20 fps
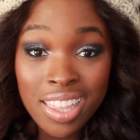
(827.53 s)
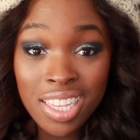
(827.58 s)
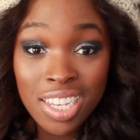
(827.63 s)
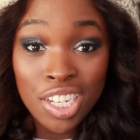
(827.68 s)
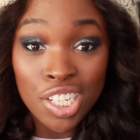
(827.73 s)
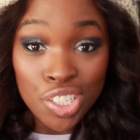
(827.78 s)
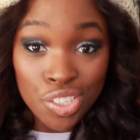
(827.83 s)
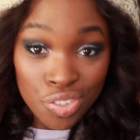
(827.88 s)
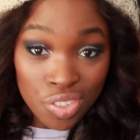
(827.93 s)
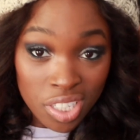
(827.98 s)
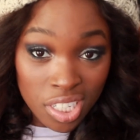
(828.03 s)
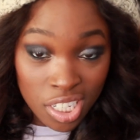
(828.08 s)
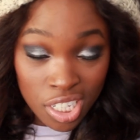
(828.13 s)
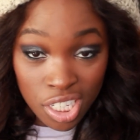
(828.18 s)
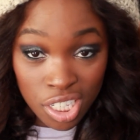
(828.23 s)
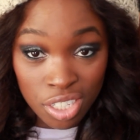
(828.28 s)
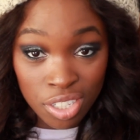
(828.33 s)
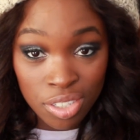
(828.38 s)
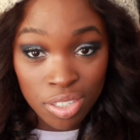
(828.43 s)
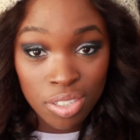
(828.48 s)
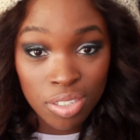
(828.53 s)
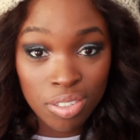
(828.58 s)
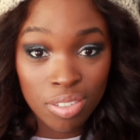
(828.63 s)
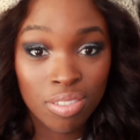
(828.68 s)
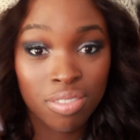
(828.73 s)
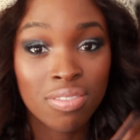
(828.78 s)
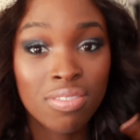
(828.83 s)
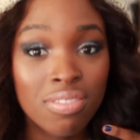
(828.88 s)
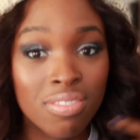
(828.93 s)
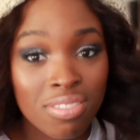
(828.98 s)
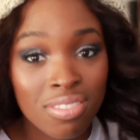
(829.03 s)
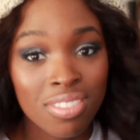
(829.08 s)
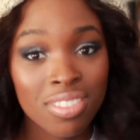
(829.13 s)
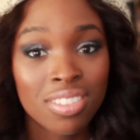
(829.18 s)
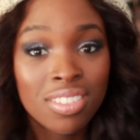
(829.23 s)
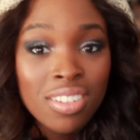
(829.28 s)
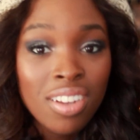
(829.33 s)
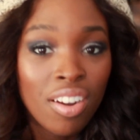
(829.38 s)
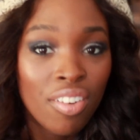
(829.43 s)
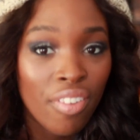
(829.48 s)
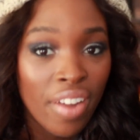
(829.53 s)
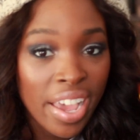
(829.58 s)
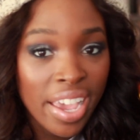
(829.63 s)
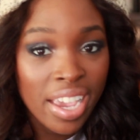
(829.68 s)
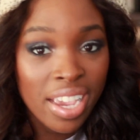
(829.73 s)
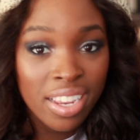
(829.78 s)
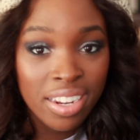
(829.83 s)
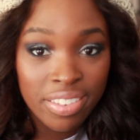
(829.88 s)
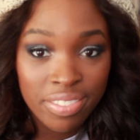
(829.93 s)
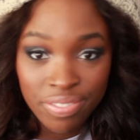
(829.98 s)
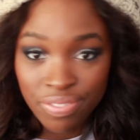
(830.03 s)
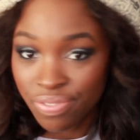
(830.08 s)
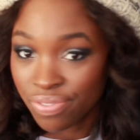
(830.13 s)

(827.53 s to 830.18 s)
I think it's really cute, right?